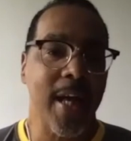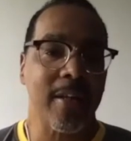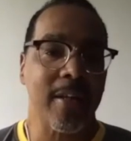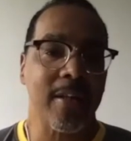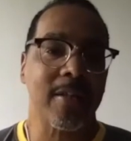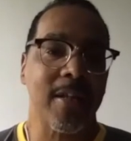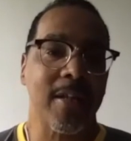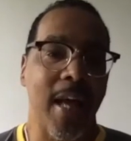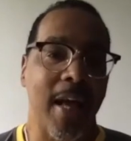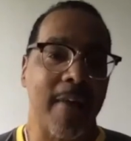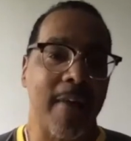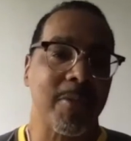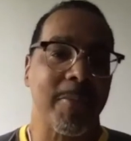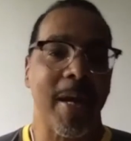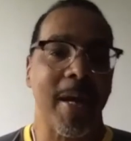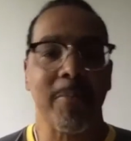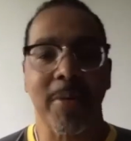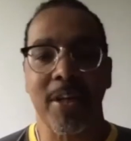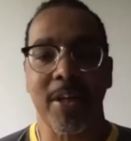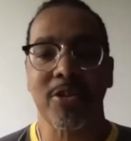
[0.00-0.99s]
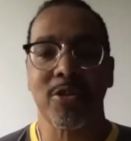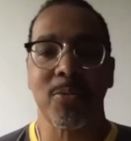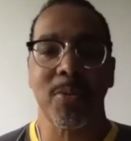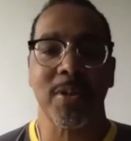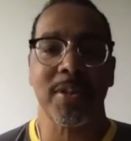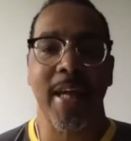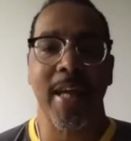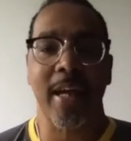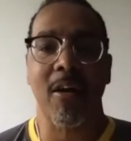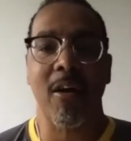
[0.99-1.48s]
and have somebody bless you with
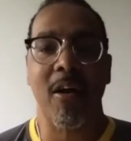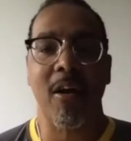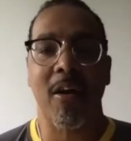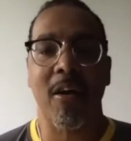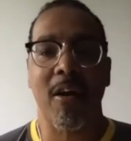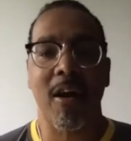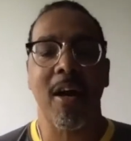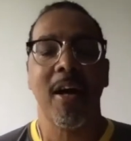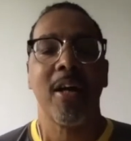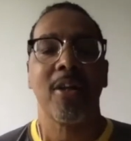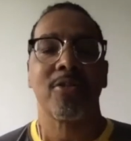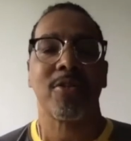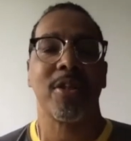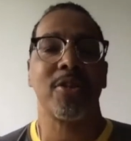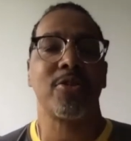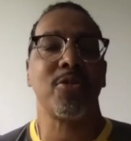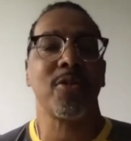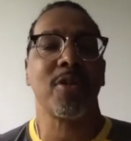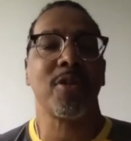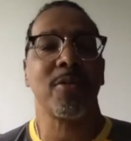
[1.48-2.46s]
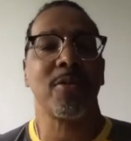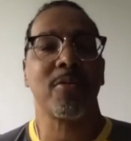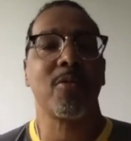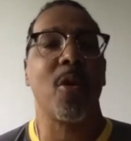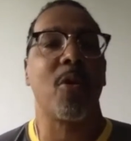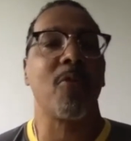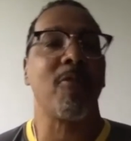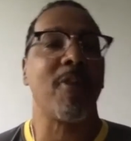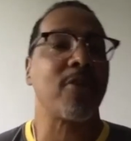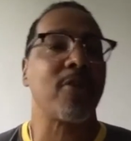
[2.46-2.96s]
that car so that you could
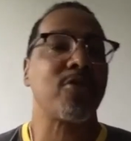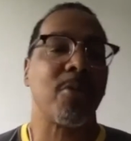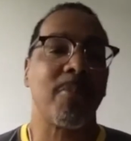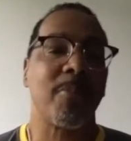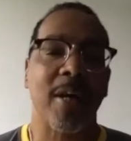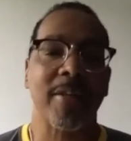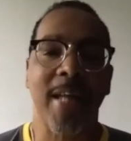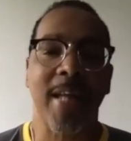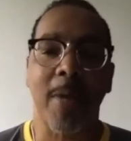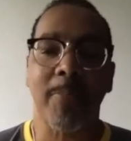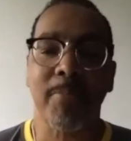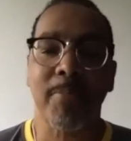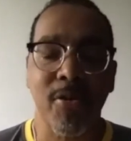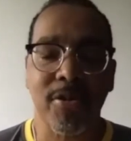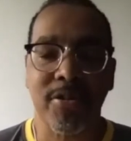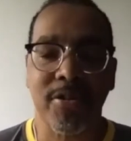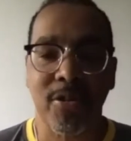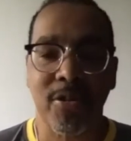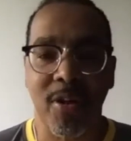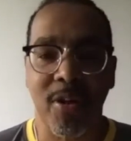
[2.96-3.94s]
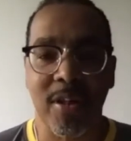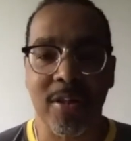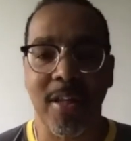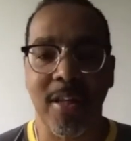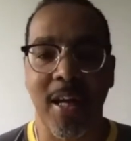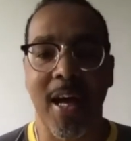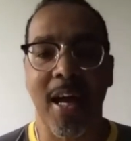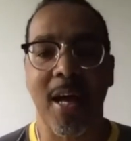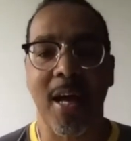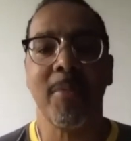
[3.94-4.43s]
go around talking about that person all the
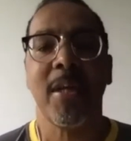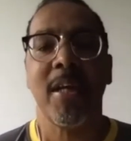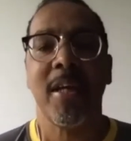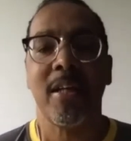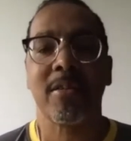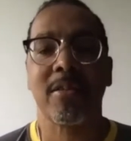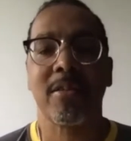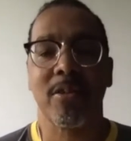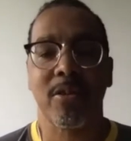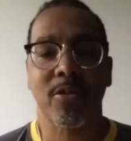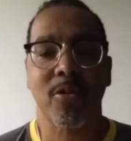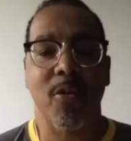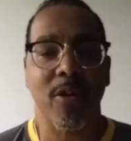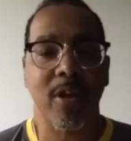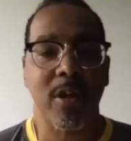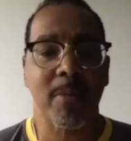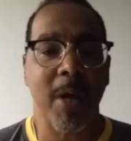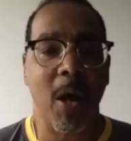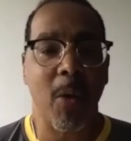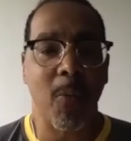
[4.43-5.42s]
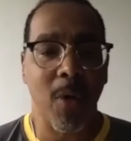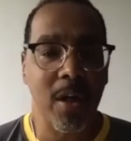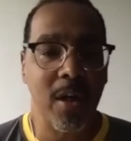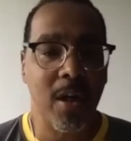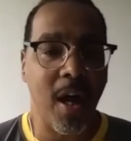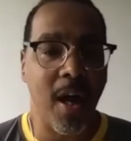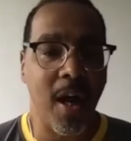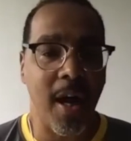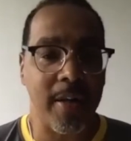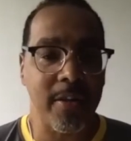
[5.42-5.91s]
time instead of talking about what
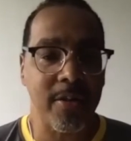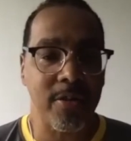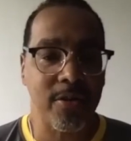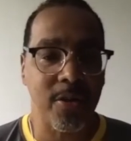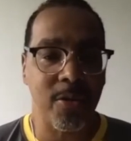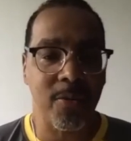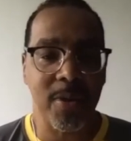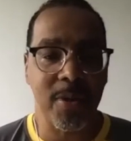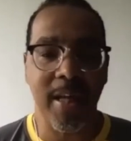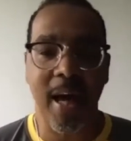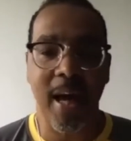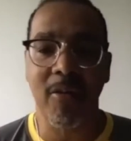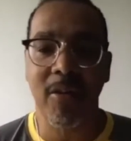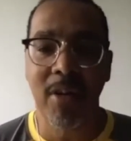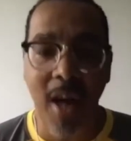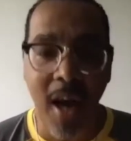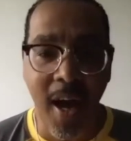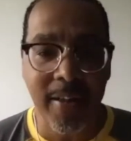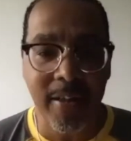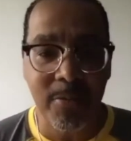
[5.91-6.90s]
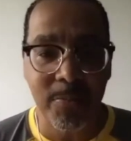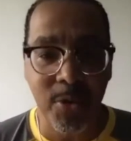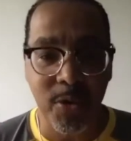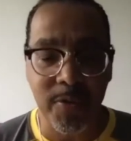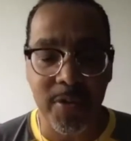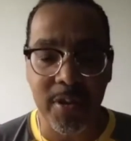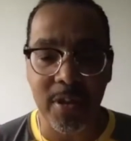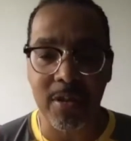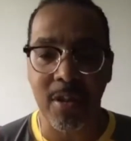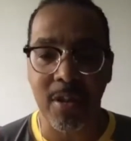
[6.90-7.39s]
God is doing and how God is
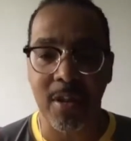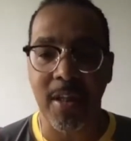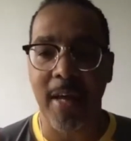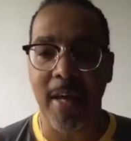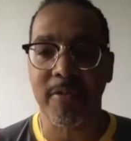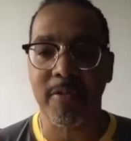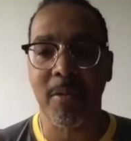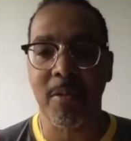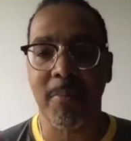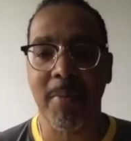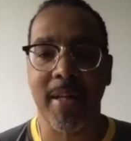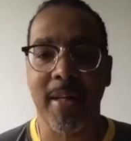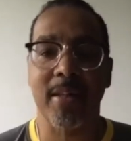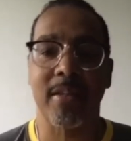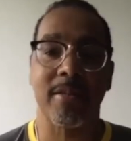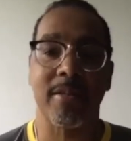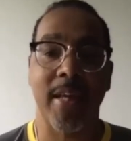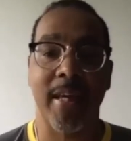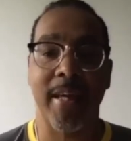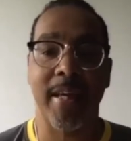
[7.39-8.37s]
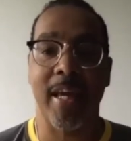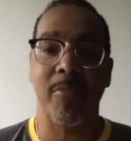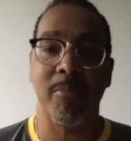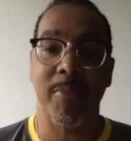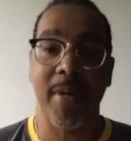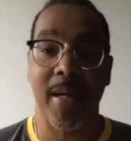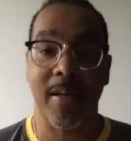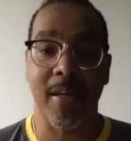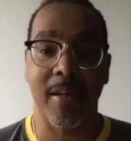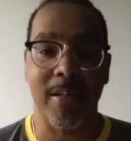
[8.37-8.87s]
moving in your life. Somebody could say
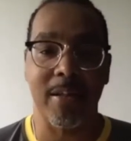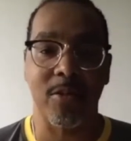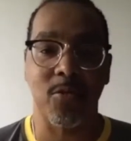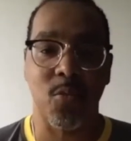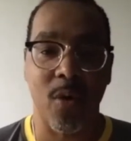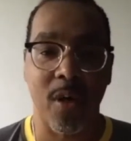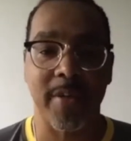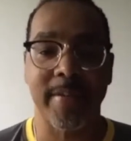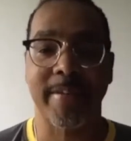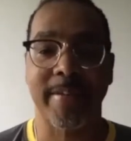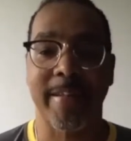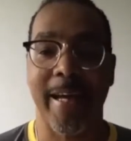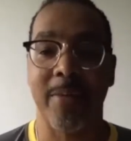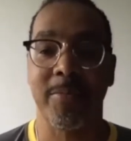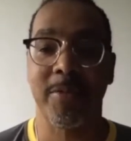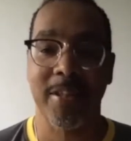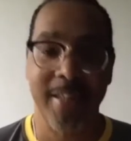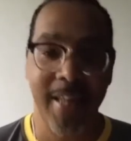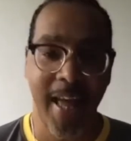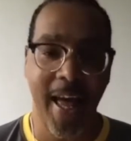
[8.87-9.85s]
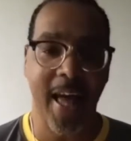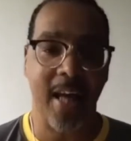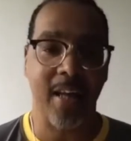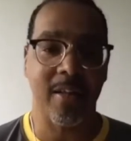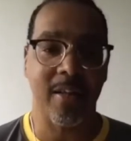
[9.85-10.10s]
amen at least one time to that.